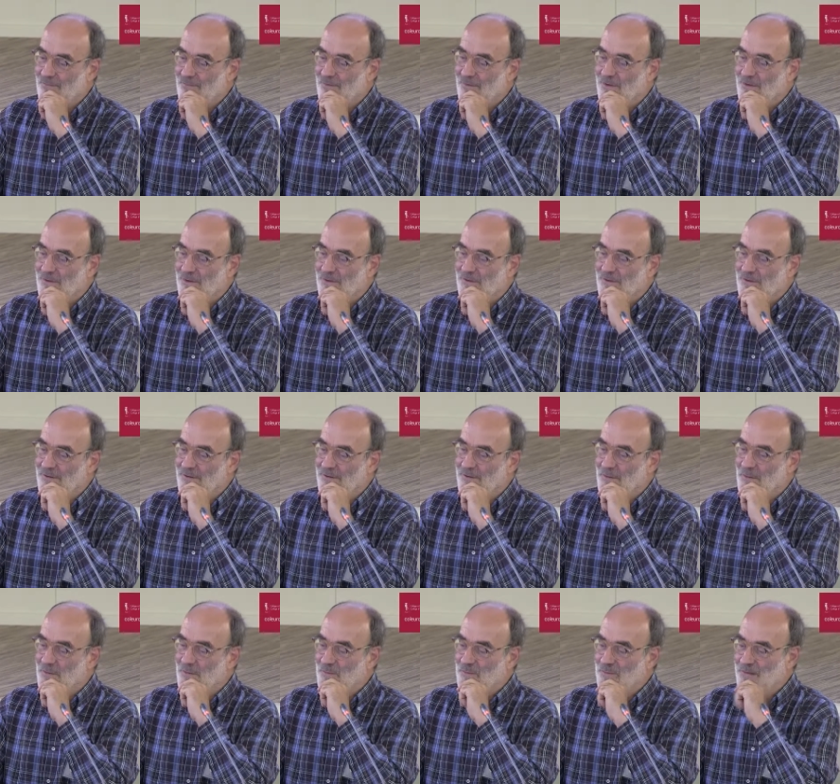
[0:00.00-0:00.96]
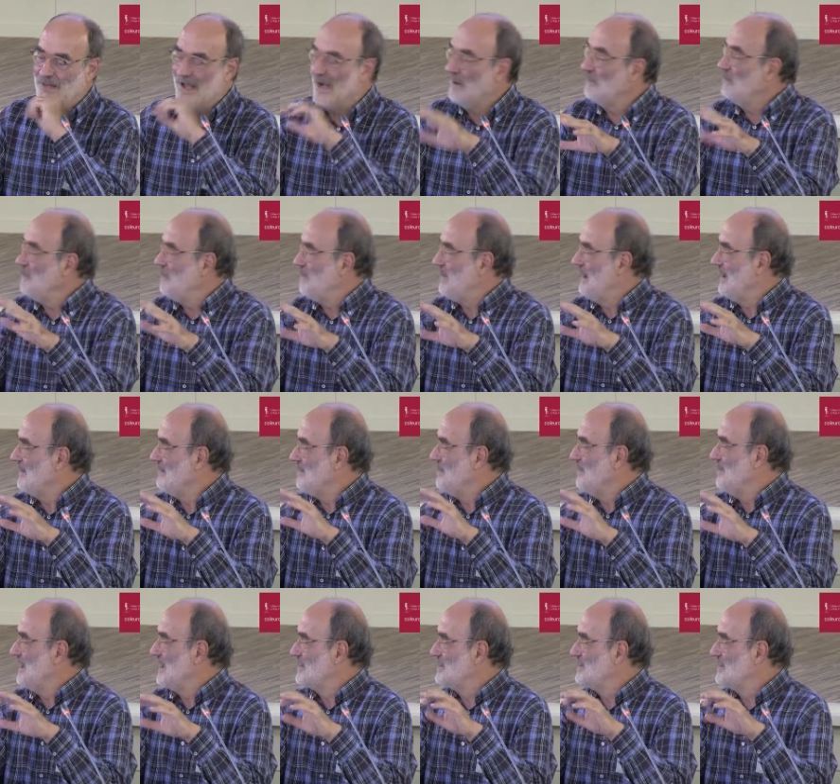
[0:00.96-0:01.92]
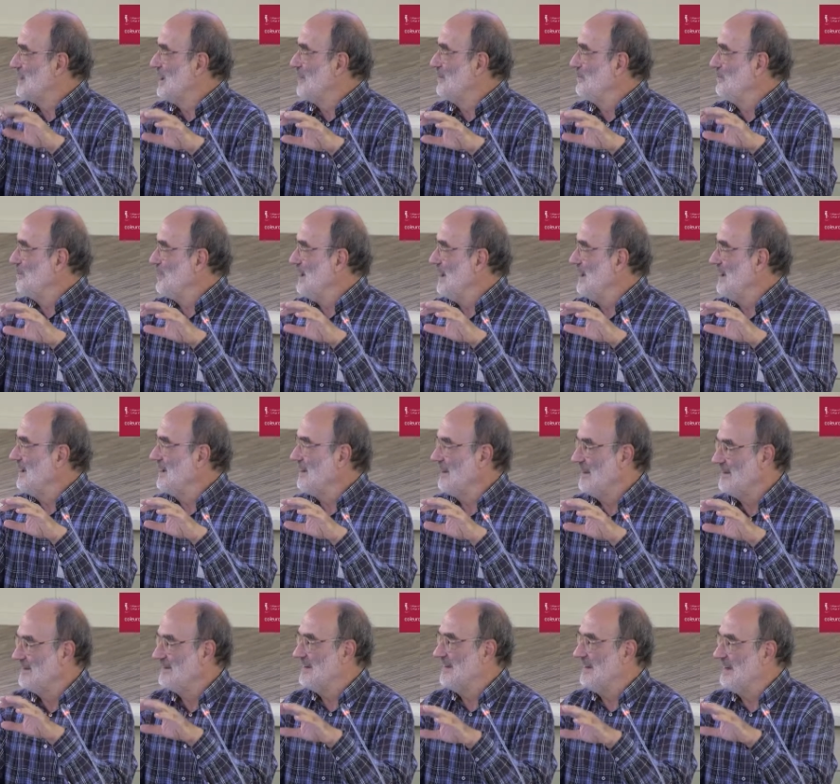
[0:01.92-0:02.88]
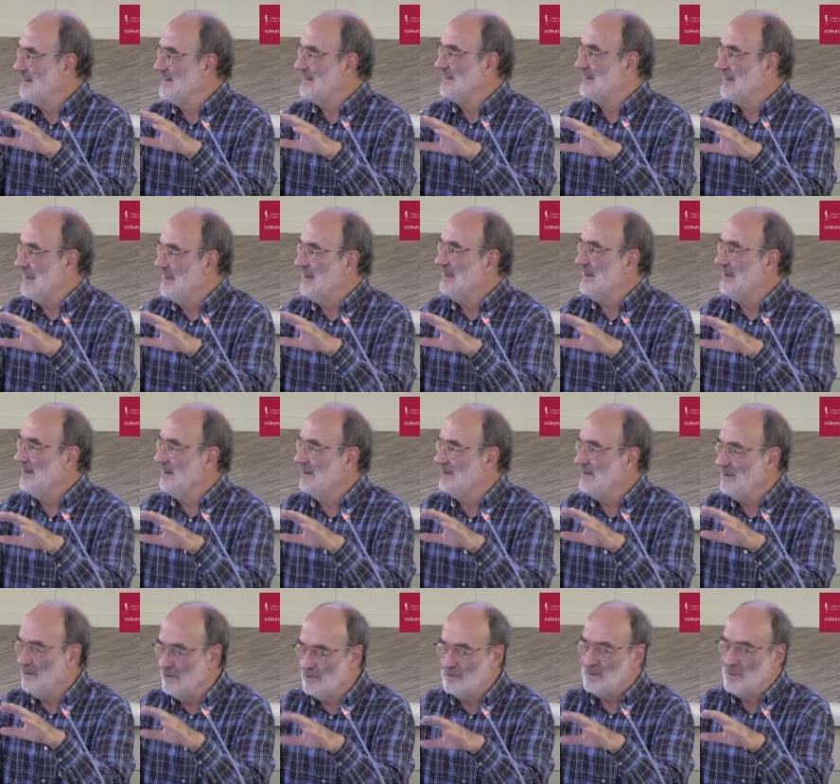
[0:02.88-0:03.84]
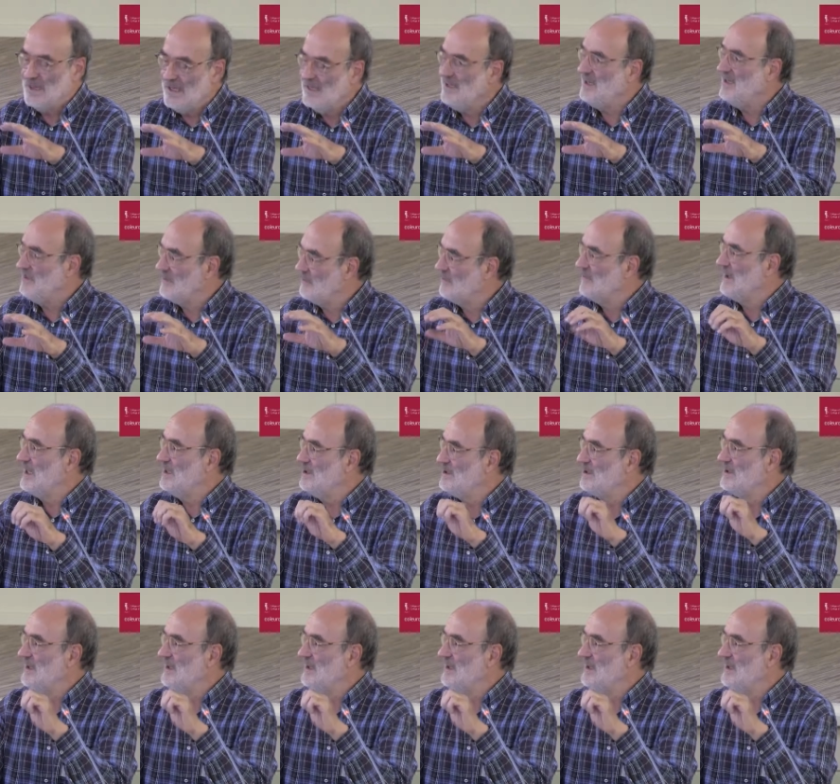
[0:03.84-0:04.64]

uh, downplay, too much downplaying. It's, it's, it, uh, European integration